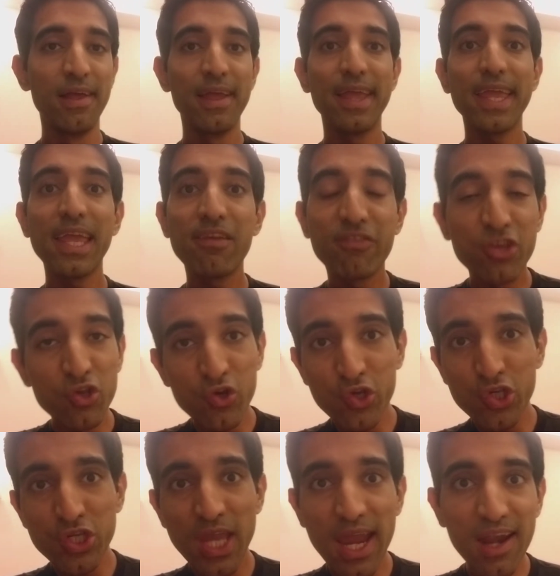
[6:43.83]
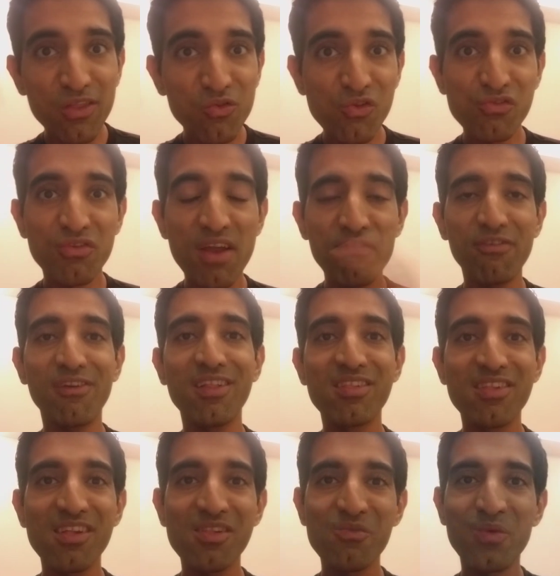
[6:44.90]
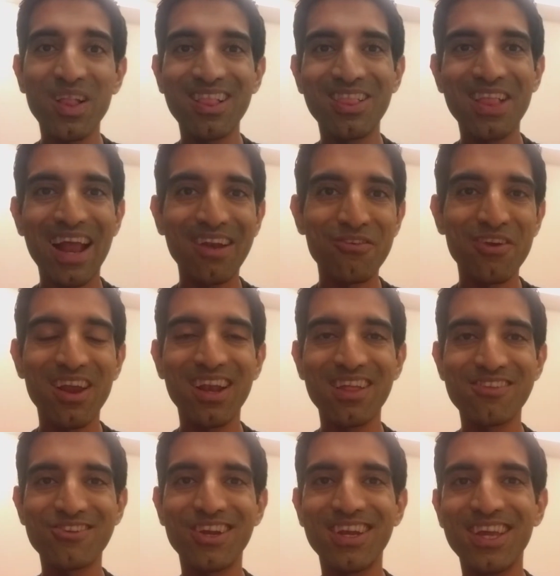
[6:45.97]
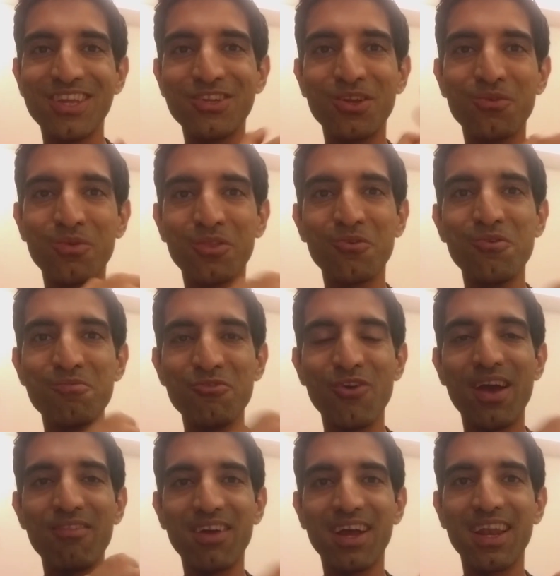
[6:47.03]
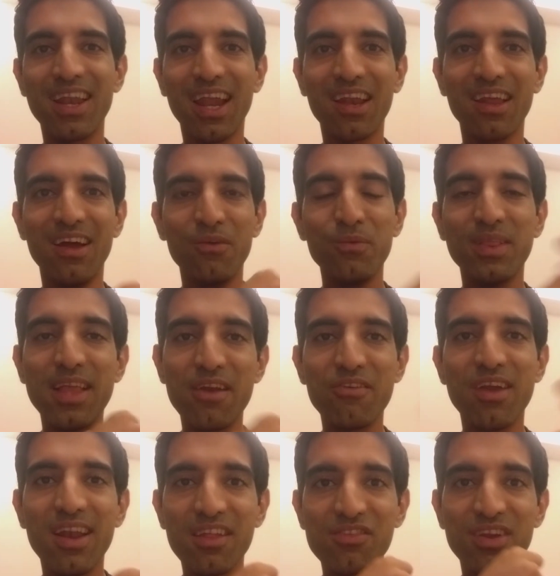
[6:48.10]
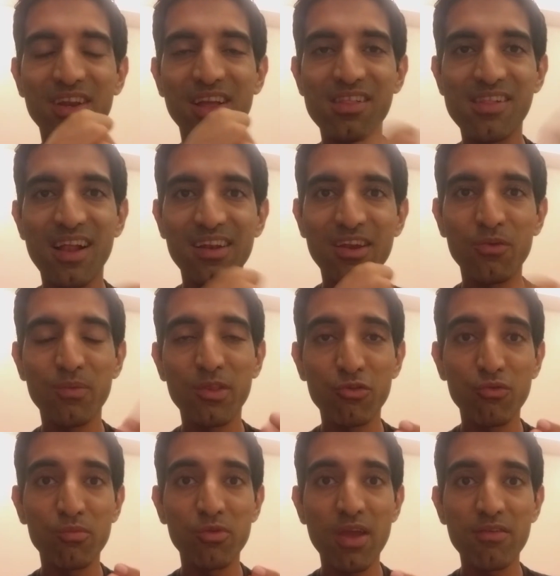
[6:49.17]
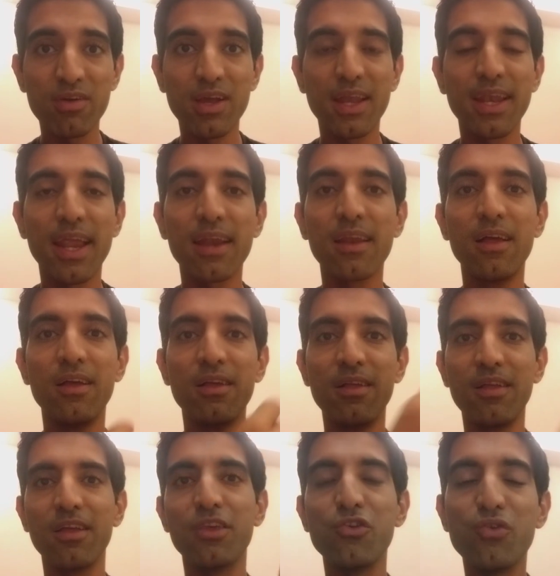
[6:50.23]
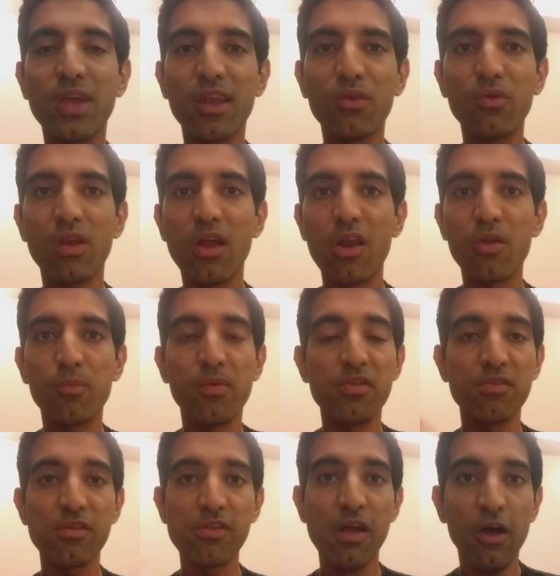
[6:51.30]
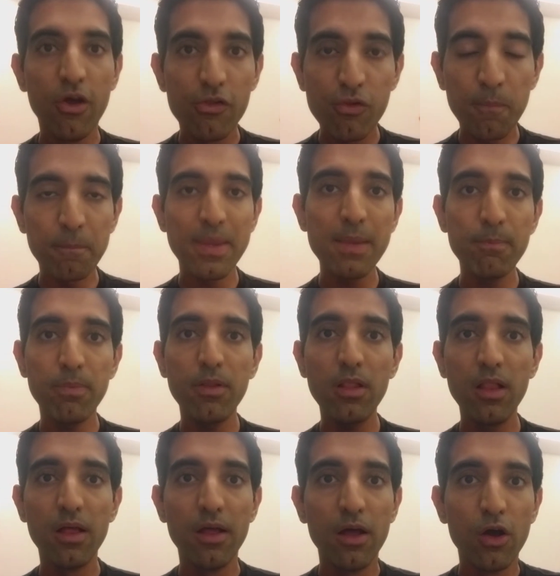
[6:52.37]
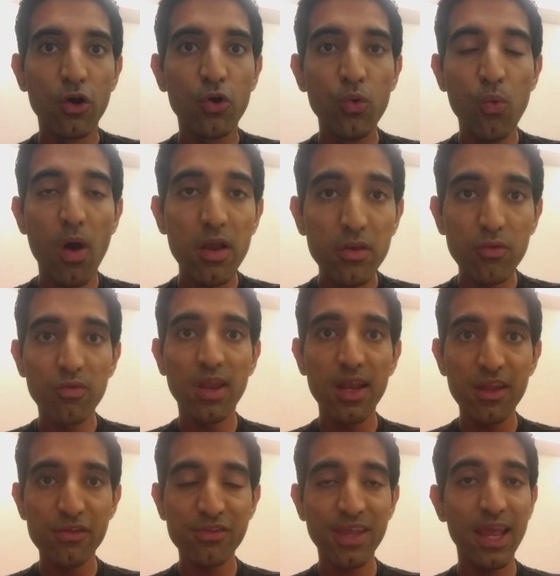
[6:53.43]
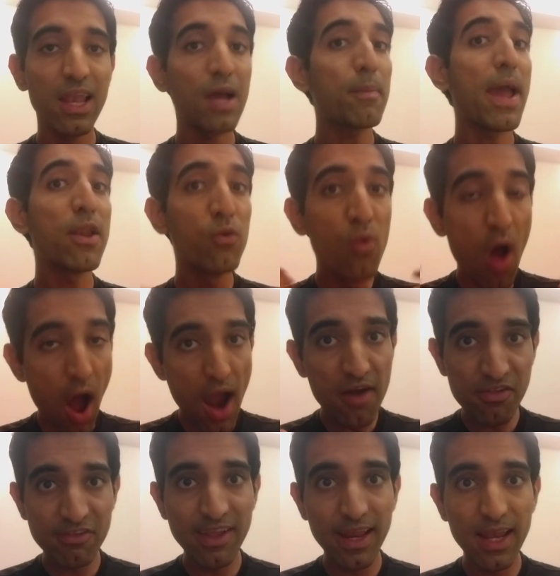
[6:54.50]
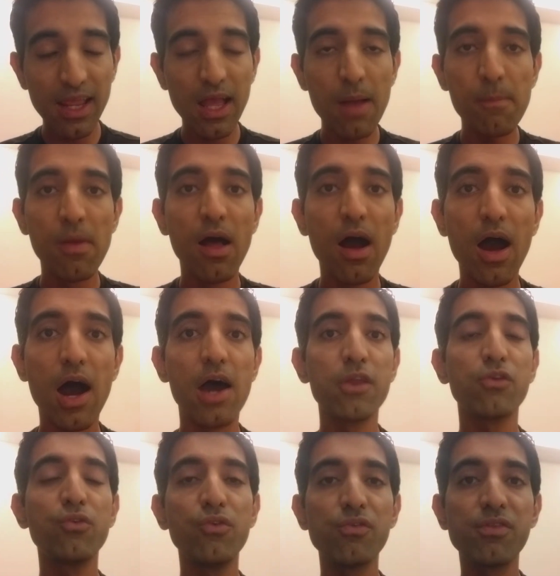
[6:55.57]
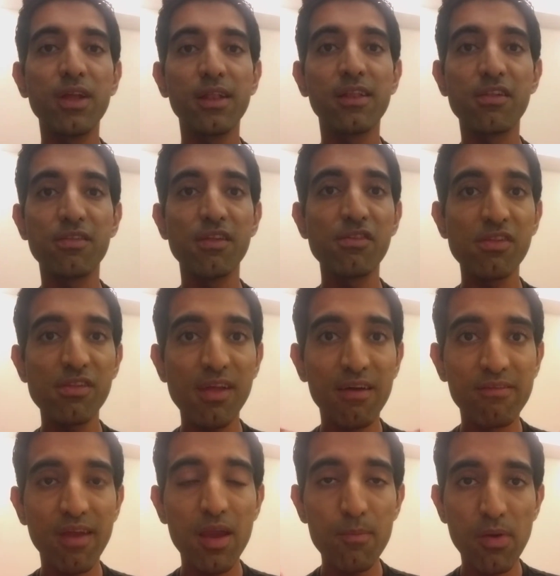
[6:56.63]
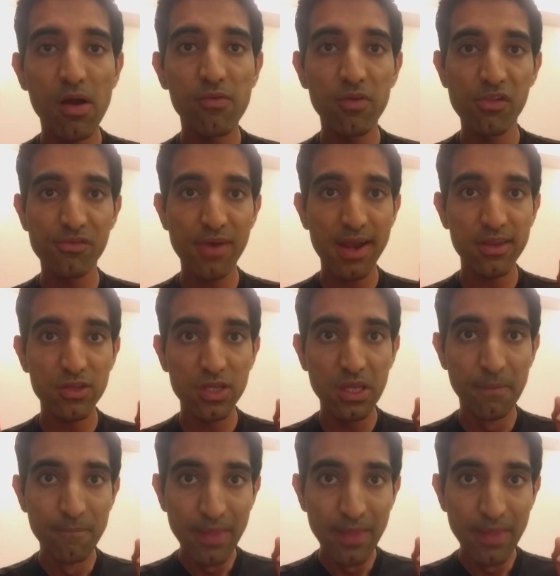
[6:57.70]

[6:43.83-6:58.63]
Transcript: if you share those references with that real estate agent with whom you have a connect, with that real estate consultant with whom you have a connect, you can do a lot of business. So people who want to really scale up and who are scaling up are using this. This is a very powerful strategy.